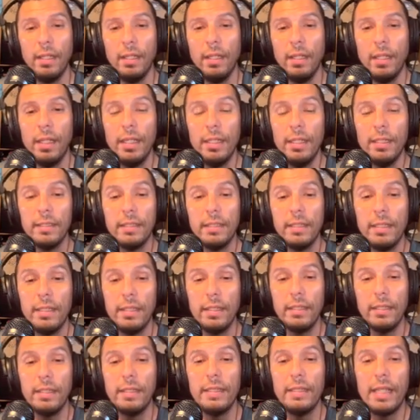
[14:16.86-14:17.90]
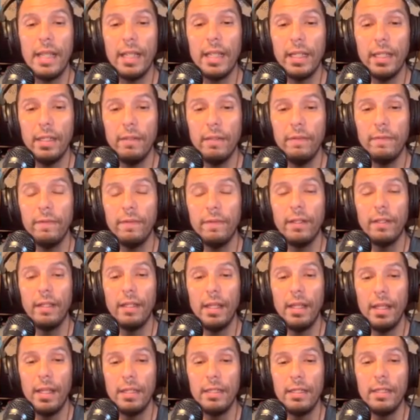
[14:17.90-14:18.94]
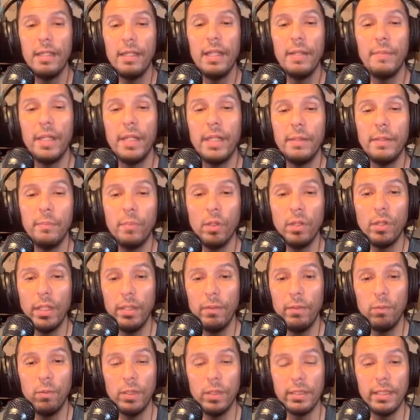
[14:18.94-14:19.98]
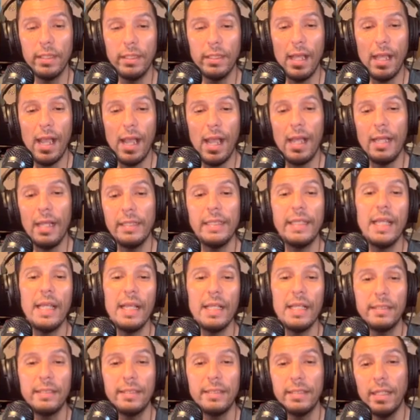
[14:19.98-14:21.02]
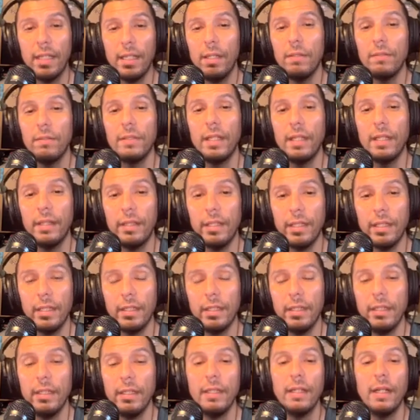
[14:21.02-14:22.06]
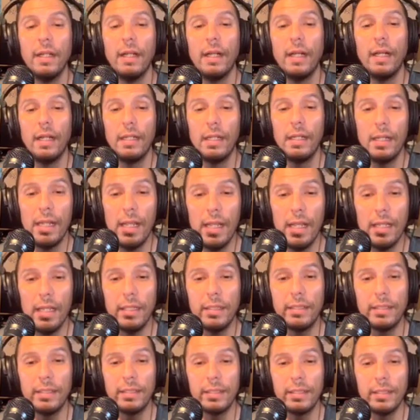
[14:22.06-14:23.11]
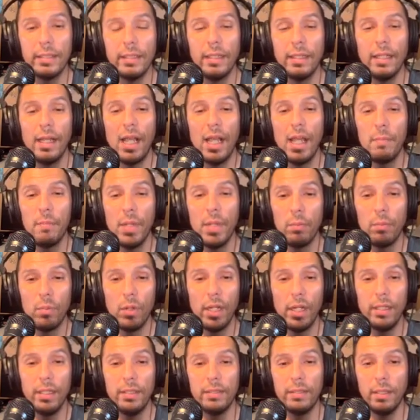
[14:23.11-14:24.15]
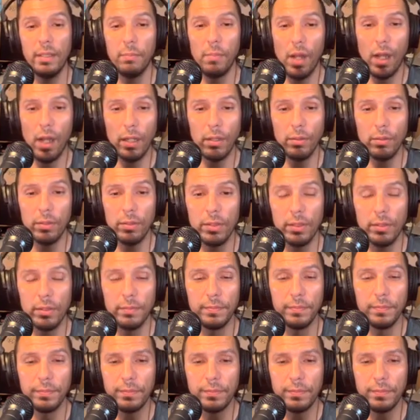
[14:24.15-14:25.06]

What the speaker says: his negative and limiting belief was that I can't sell nothing unless I memorize the models.